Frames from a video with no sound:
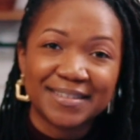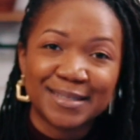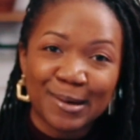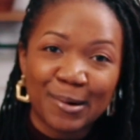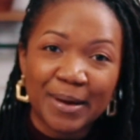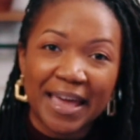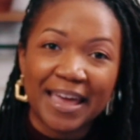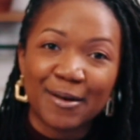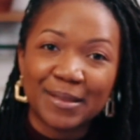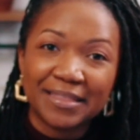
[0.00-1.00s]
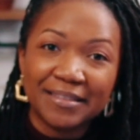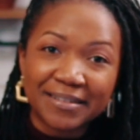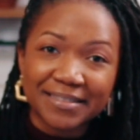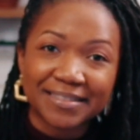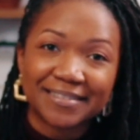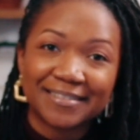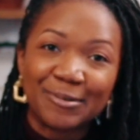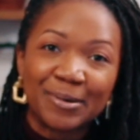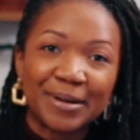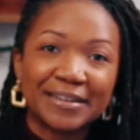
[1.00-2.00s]
So it looked
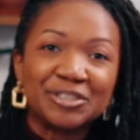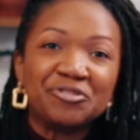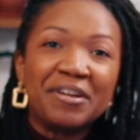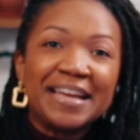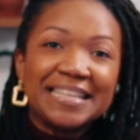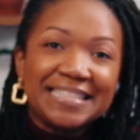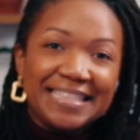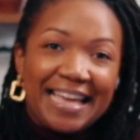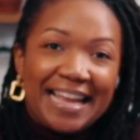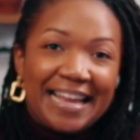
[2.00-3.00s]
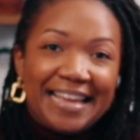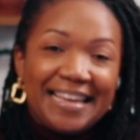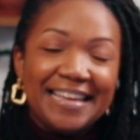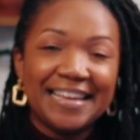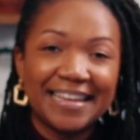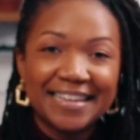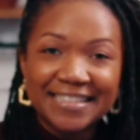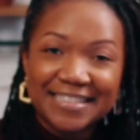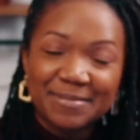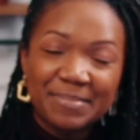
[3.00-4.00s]
or translated
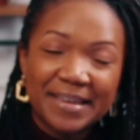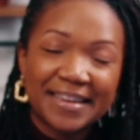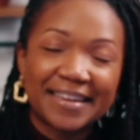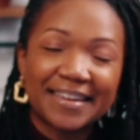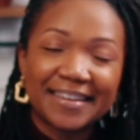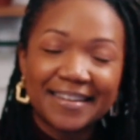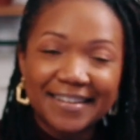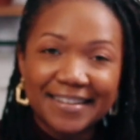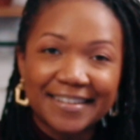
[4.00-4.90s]
to being